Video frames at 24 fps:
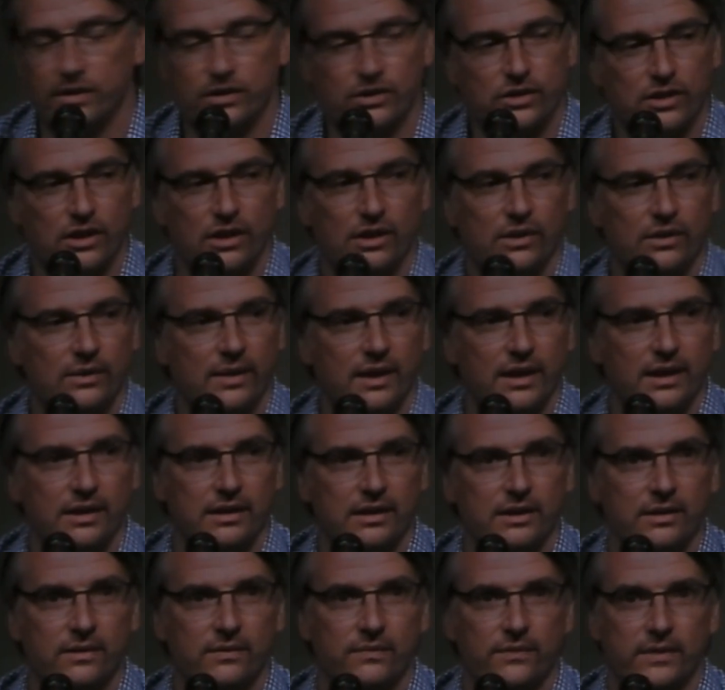the show. I
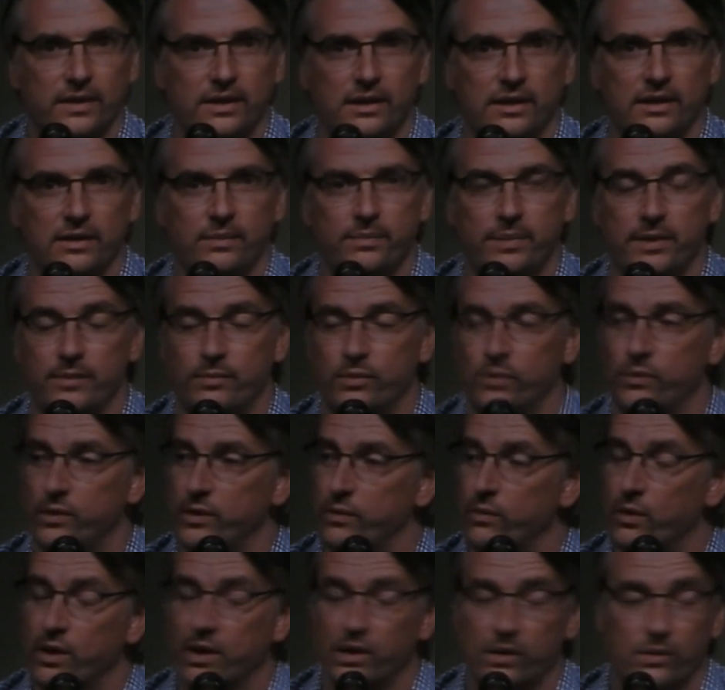love the people we
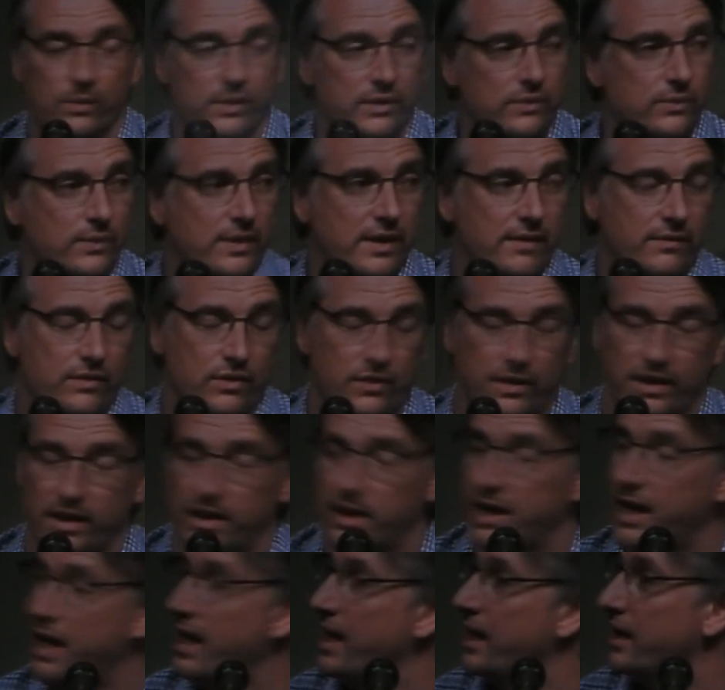work with. We have a great
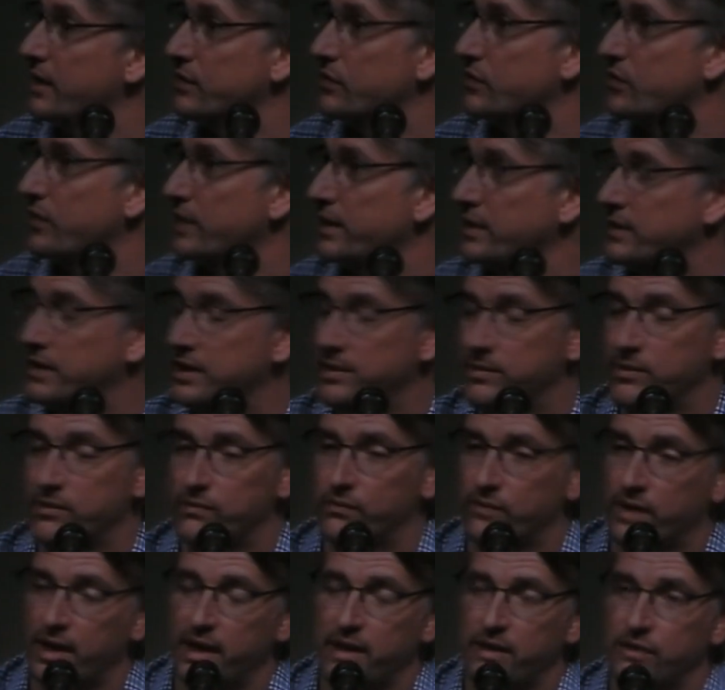cast, great team
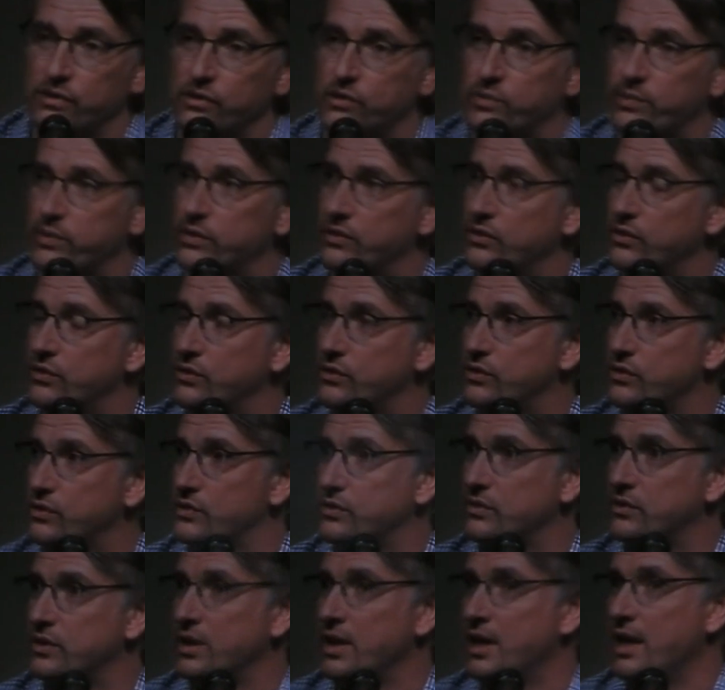of writers,
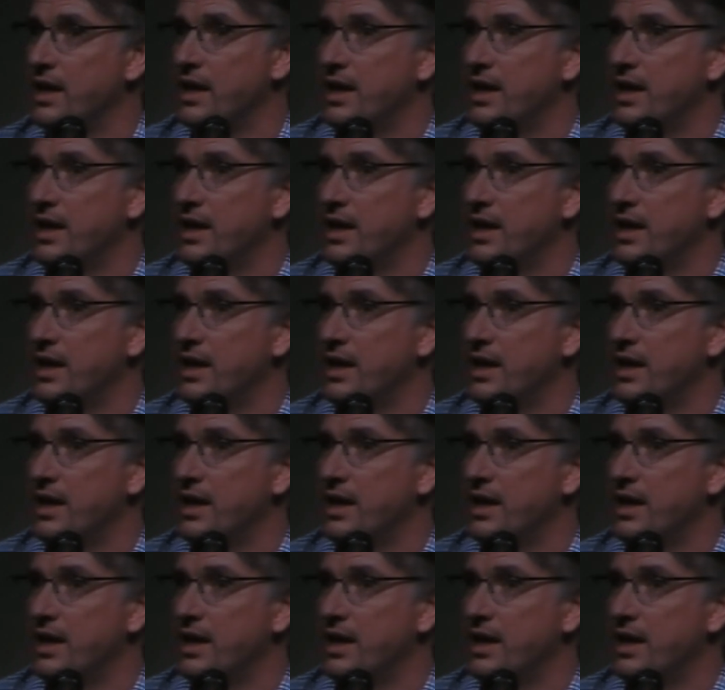producers.